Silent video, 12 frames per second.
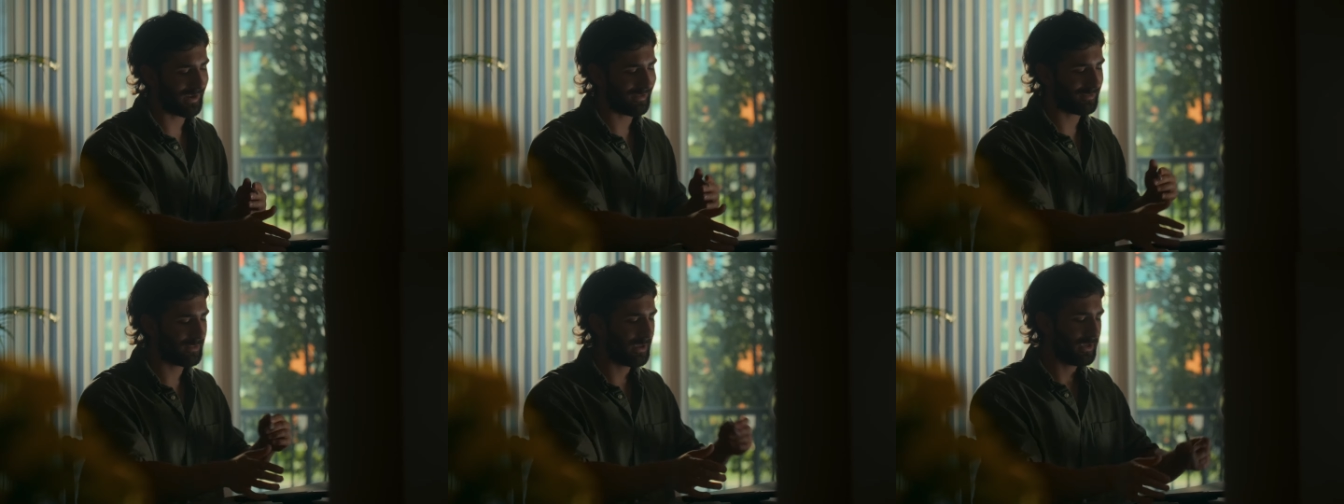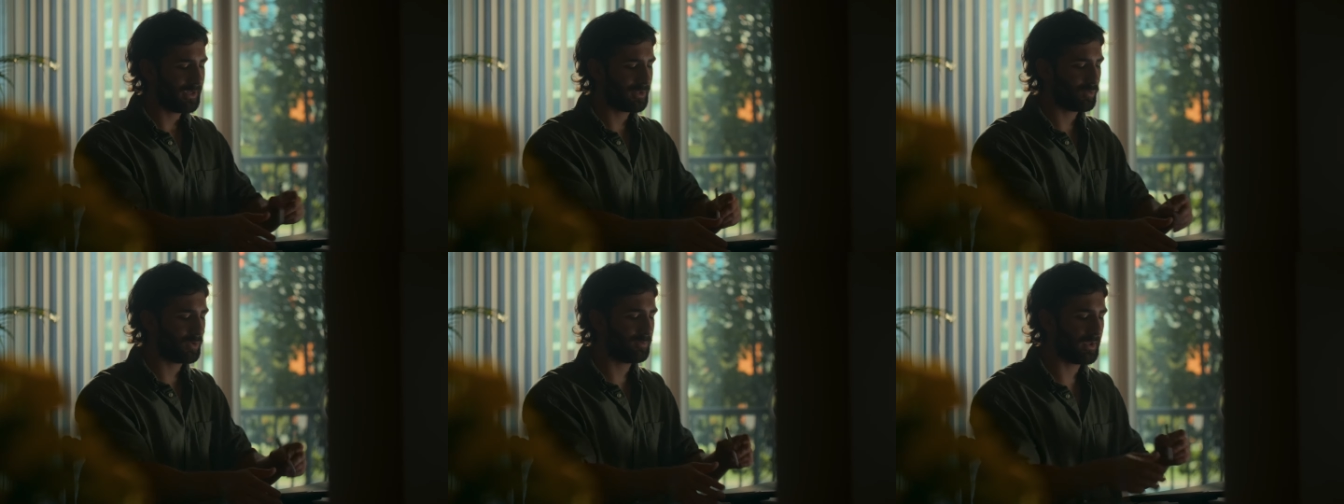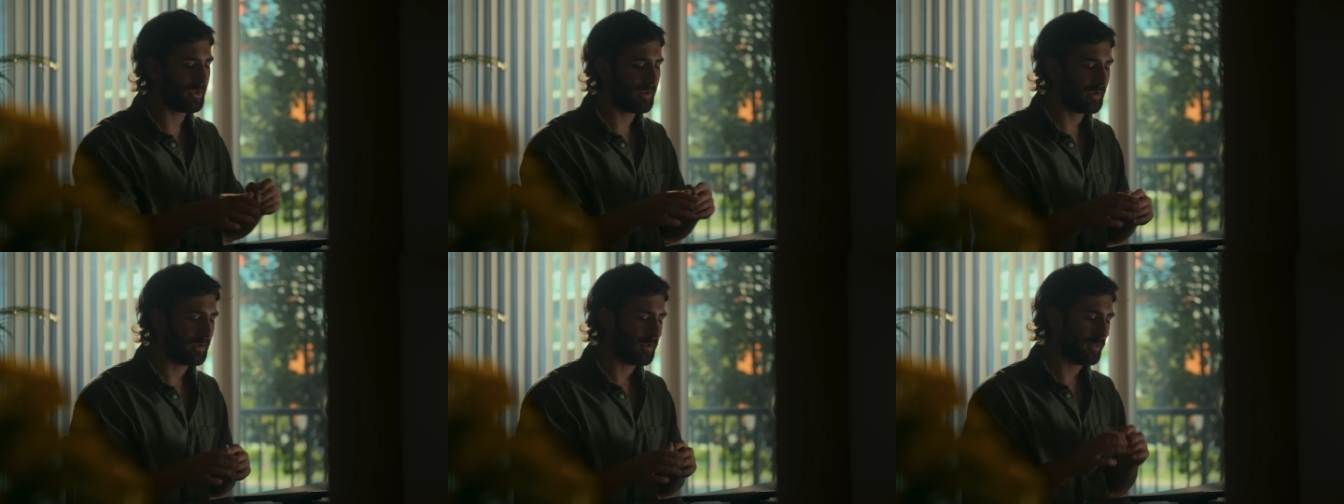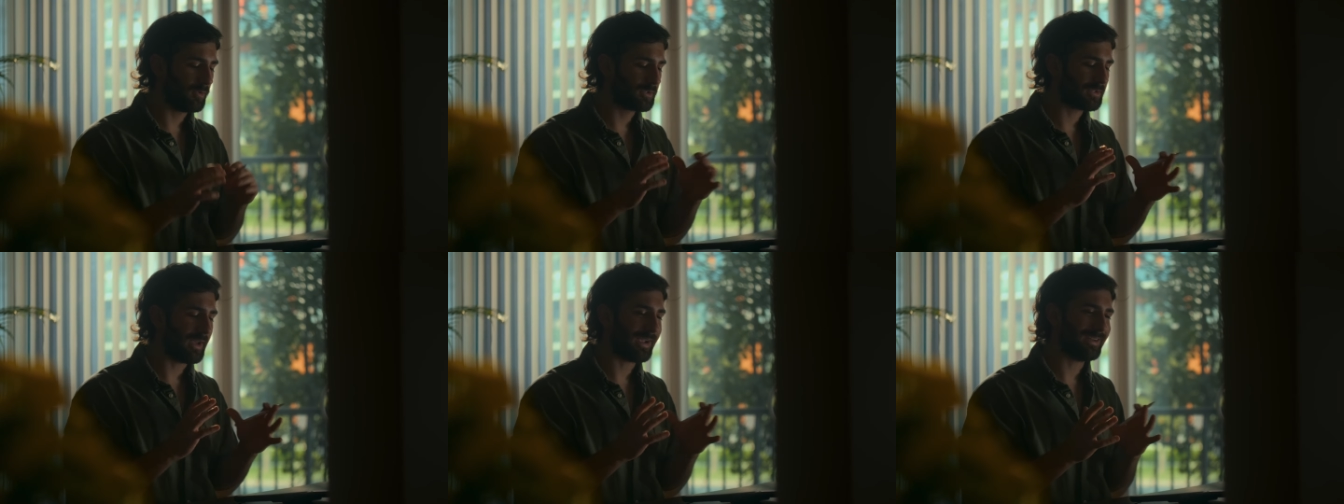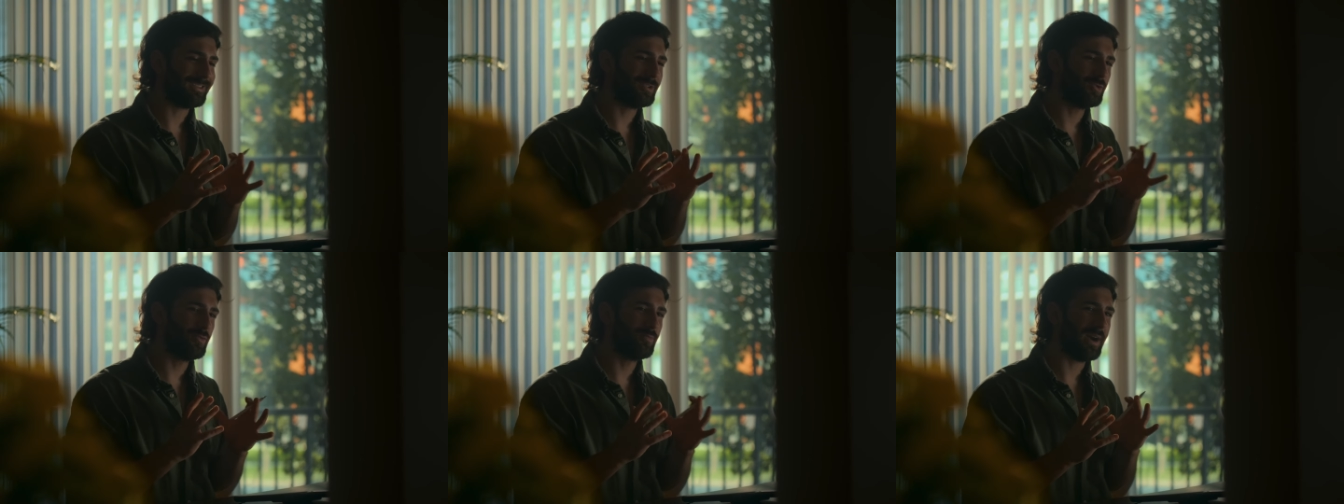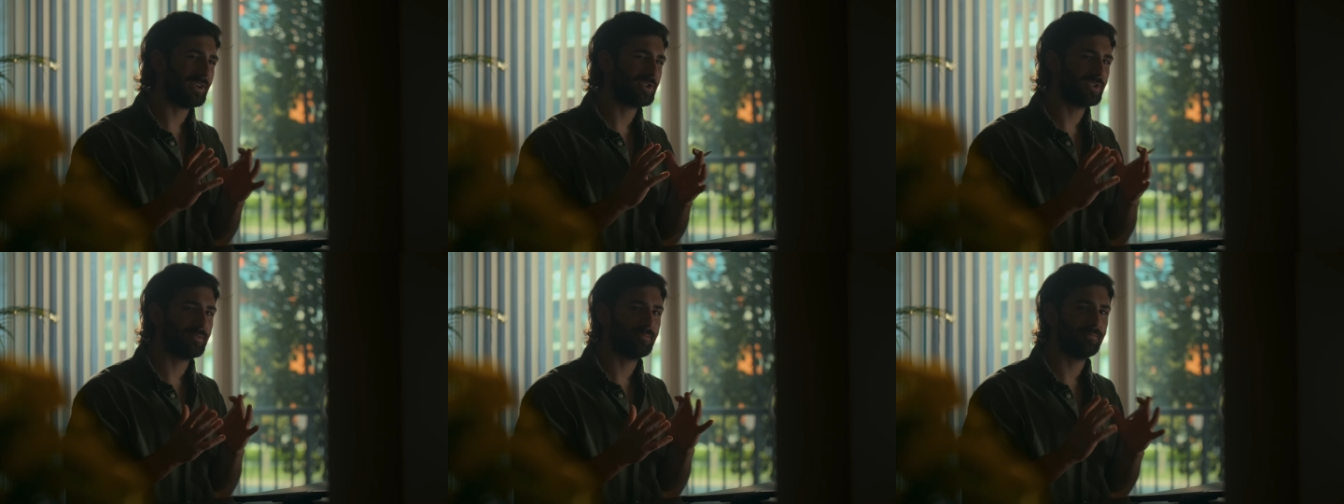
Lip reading: and it would be looks like a too much,